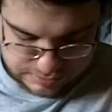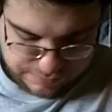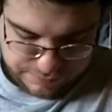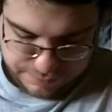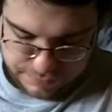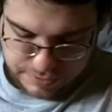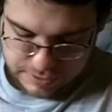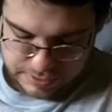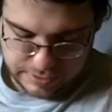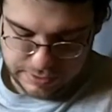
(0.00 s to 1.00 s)
if
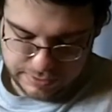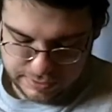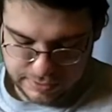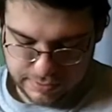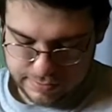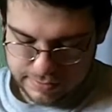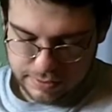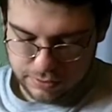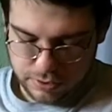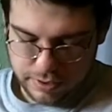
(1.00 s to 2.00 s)
the
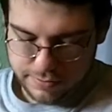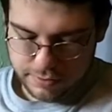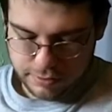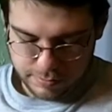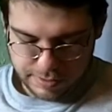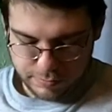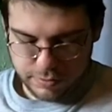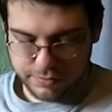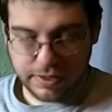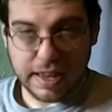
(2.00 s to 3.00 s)
seller offered them, I
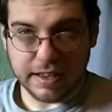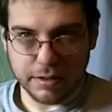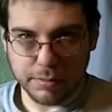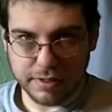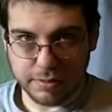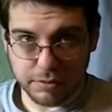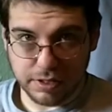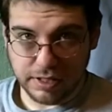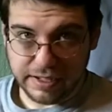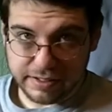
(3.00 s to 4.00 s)
would have taken them because I
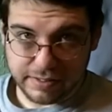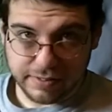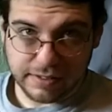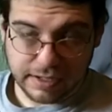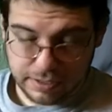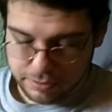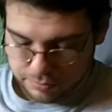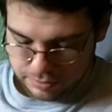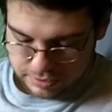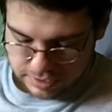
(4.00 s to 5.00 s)
would have liked to see
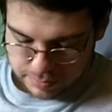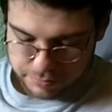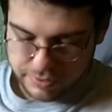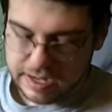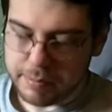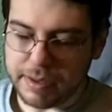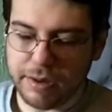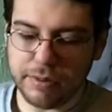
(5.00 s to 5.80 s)
how a preamp